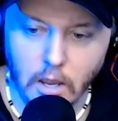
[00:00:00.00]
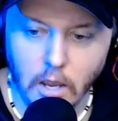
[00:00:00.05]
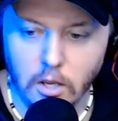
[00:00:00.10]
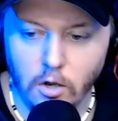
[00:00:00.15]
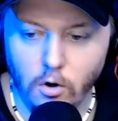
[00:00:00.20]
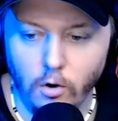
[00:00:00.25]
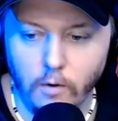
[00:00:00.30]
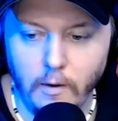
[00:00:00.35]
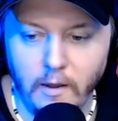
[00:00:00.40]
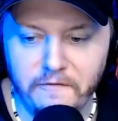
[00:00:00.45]
You
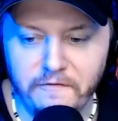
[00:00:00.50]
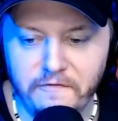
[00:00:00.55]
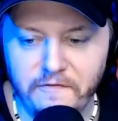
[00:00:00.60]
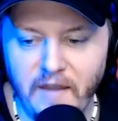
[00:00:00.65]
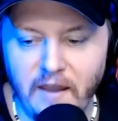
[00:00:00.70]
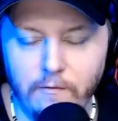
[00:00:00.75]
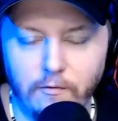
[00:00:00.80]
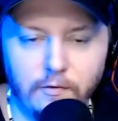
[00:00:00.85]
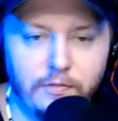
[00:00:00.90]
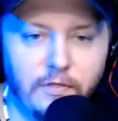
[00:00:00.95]
know one of my
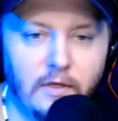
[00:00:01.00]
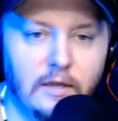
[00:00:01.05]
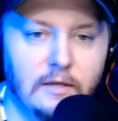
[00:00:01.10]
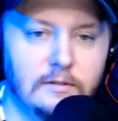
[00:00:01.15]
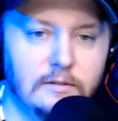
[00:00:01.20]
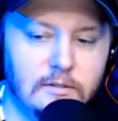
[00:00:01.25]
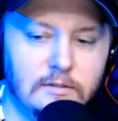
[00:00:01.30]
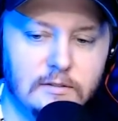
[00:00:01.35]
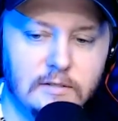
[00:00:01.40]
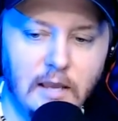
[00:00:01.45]
favorite things
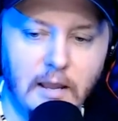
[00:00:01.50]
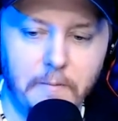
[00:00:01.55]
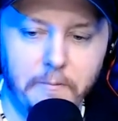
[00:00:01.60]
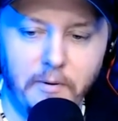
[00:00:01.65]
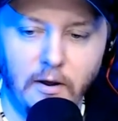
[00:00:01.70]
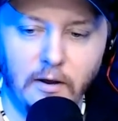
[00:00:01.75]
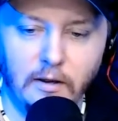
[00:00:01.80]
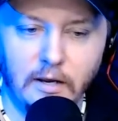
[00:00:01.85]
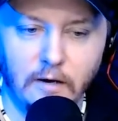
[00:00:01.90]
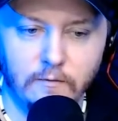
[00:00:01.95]
that CM
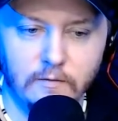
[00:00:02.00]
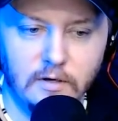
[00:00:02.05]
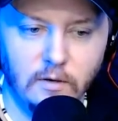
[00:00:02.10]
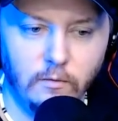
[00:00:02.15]
Punk ever did?